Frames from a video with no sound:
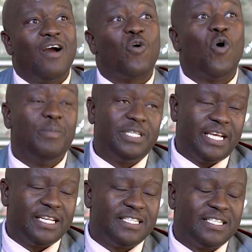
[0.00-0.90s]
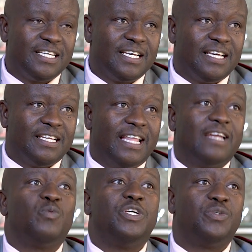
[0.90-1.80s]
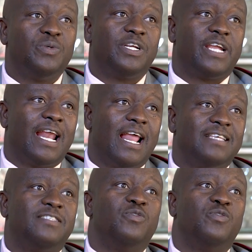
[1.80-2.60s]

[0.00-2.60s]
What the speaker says: committed that we should realize